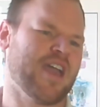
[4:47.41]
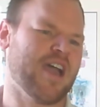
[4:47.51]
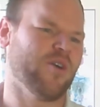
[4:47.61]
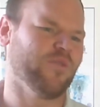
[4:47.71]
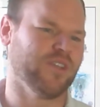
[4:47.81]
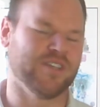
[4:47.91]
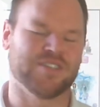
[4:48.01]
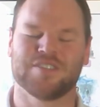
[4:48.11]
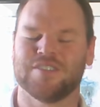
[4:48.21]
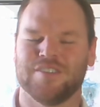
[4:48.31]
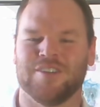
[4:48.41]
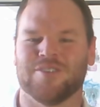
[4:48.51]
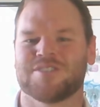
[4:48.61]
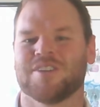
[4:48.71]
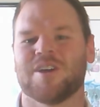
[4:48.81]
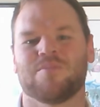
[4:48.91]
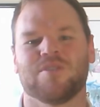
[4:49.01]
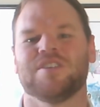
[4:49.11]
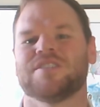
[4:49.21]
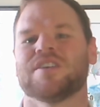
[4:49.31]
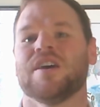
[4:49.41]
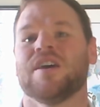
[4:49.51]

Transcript: countless you know celebrities